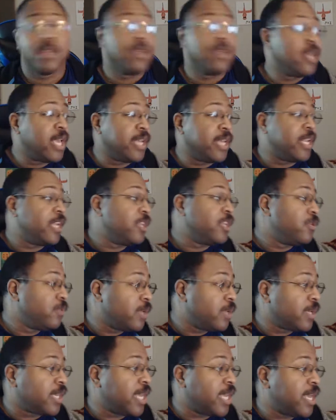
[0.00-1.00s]
And then you
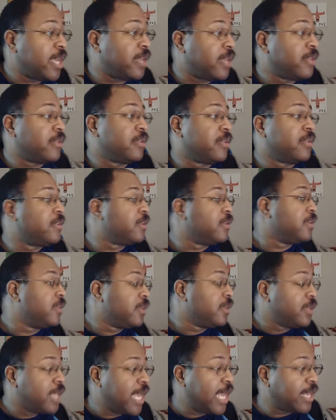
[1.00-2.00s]
look at
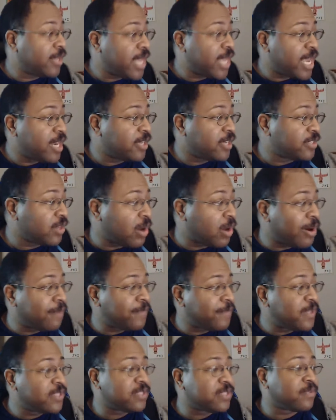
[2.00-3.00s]
Atlanta's
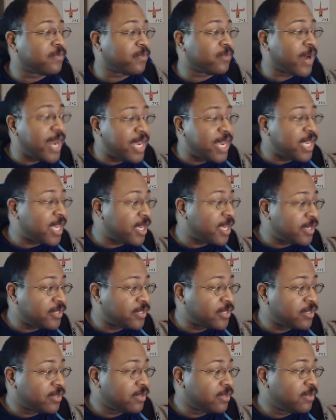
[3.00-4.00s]
offensive
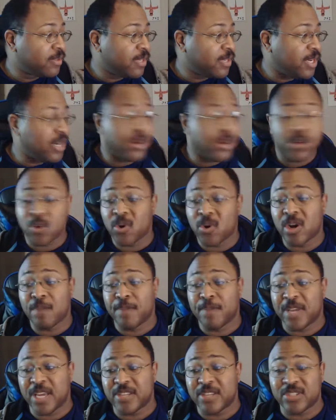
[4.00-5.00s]
rankings, going up
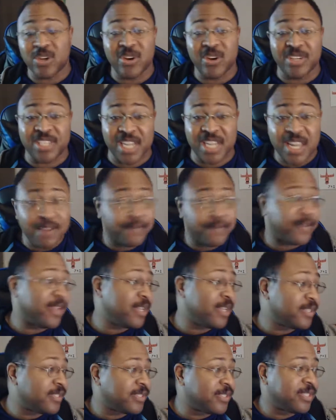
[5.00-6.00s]
against our
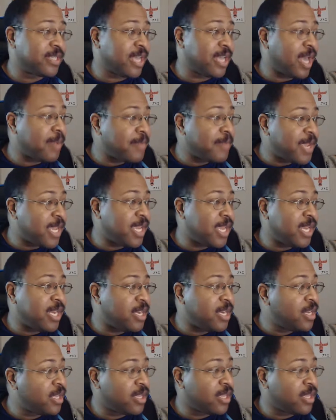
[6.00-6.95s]
defense. I mean,